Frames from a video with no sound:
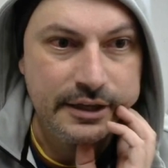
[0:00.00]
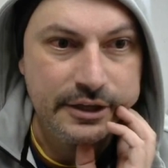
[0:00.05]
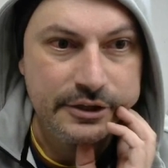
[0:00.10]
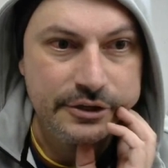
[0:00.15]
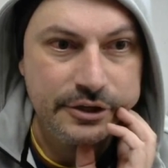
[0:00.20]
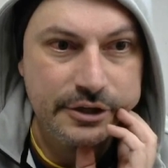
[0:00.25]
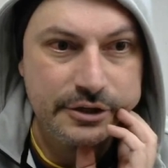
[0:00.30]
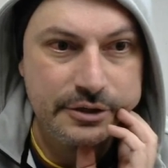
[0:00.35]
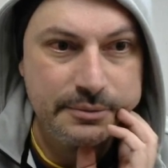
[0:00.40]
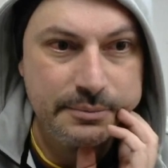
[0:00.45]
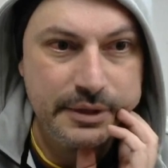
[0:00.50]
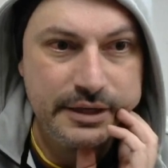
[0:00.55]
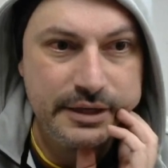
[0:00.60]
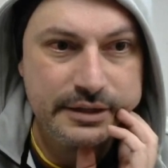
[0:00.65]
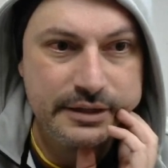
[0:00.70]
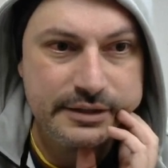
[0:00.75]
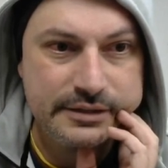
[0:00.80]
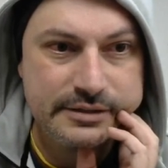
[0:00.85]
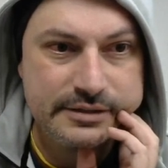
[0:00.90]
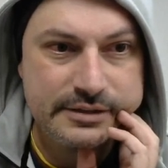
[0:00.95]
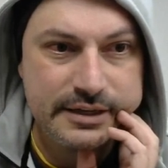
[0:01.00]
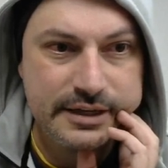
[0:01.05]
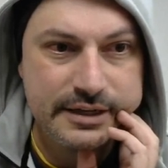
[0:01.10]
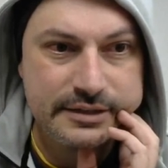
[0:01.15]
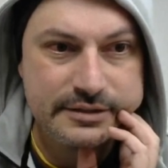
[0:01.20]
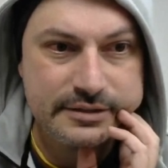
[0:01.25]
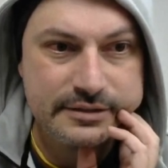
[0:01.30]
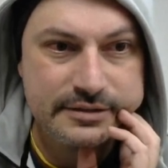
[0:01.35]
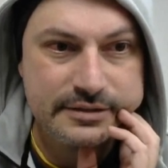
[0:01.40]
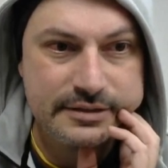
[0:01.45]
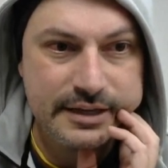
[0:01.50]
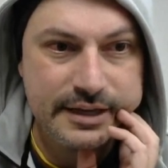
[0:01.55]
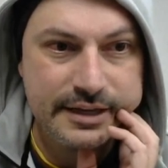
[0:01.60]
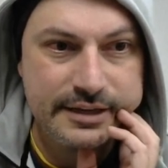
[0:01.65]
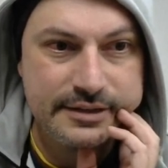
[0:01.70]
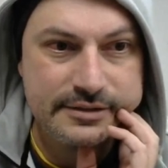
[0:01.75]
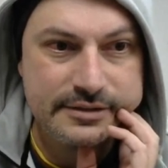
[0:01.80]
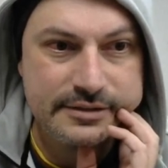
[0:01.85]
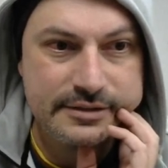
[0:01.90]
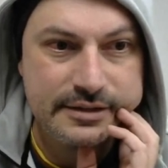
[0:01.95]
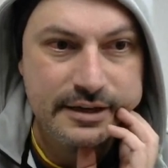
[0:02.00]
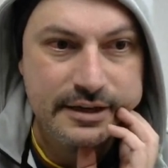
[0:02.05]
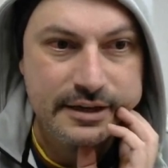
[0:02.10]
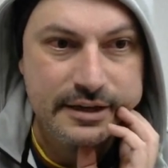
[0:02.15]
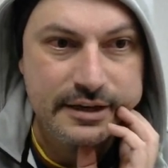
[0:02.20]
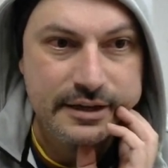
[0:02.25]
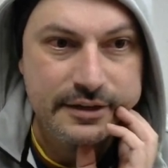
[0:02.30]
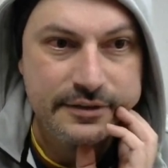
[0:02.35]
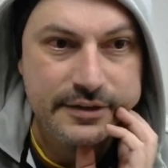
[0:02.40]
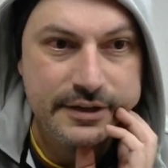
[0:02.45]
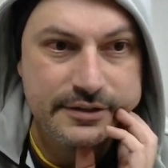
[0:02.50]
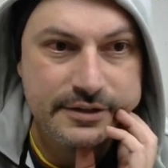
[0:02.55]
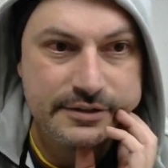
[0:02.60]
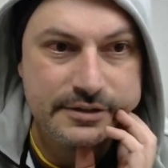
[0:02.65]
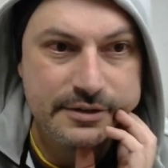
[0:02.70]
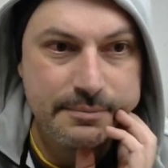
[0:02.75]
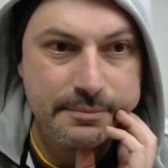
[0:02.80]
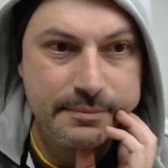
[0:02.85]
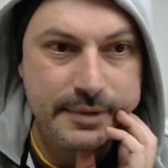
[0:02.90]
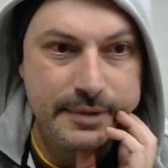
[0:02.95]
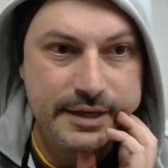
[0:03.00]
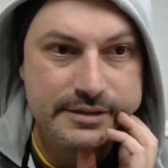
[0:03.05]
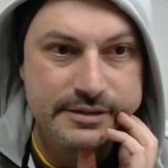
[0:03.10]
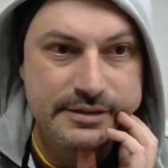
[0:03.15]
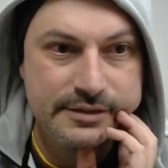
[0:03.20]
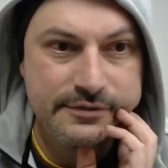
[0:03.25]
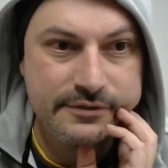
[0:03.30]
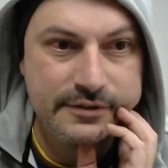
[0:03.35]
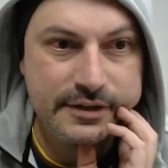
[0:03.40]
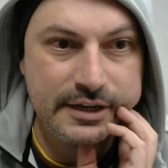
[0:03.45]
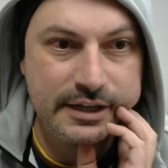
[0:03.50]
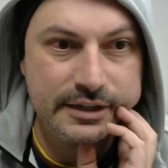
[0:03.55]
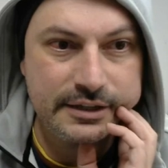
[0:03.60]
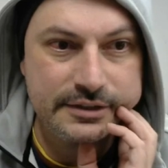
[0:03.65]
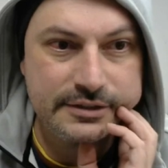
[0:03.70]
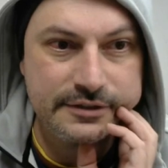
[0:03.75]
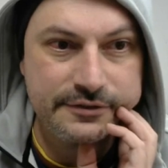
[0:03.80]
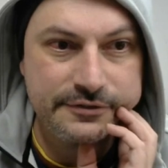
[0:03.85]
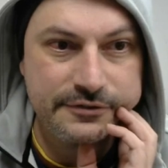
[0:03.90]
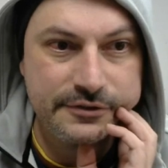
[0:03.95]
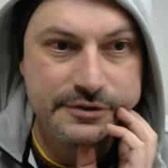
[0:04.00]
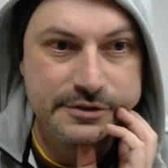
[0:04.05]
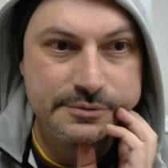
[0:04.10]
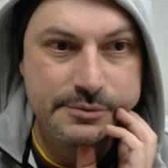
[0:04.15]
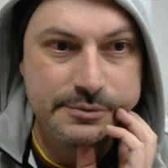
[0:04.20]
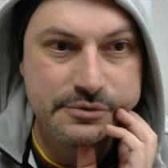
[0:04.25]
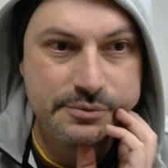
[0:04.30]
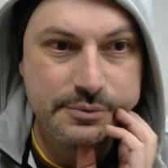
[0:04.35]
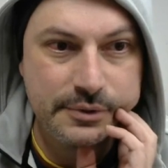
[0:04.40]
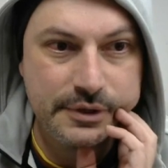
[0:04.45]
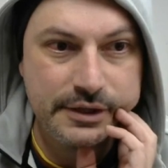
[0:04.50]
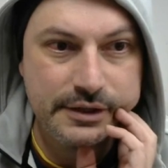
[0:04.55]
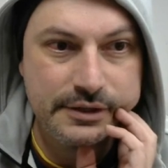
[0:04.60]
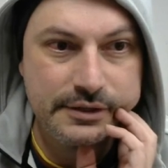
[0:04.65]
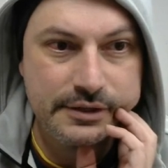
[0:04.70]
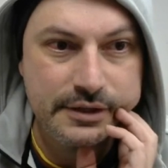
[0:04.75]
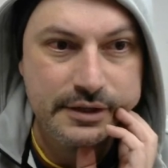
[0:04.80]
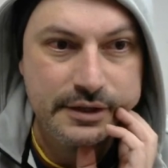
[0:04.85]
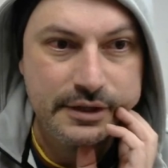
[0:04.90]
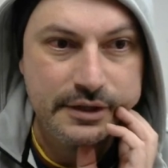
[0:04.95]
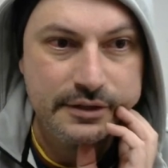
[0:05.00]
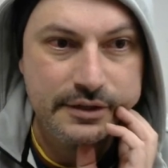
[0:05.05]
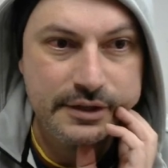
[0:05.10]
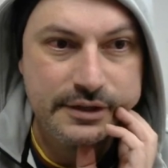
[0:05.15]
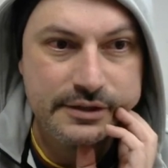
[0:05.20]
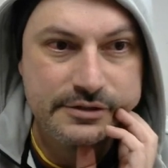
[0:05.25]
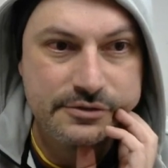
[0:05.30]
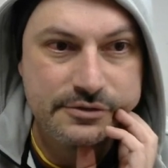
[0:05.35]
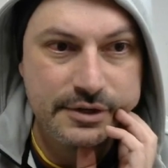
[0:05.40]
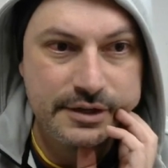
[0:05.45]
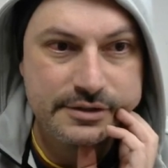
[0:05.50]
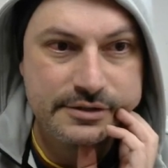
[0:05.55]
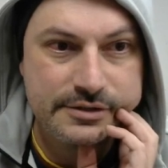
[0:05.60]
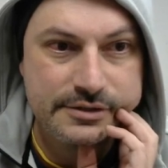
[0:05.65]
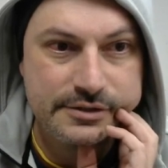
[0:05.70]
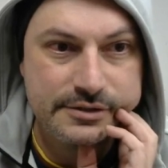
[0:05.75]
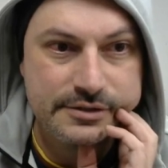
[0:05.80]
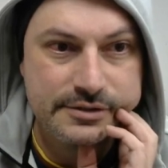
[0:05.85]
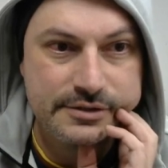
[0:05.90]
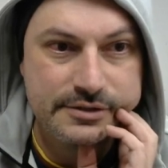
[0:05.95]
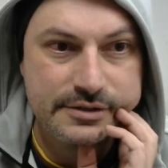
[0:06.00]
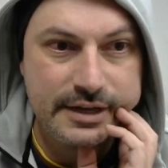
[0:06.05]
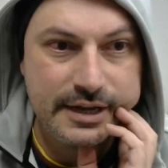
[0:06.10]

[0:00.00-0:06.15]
You can immediately start to sense that there's a massive color difference between these dresses.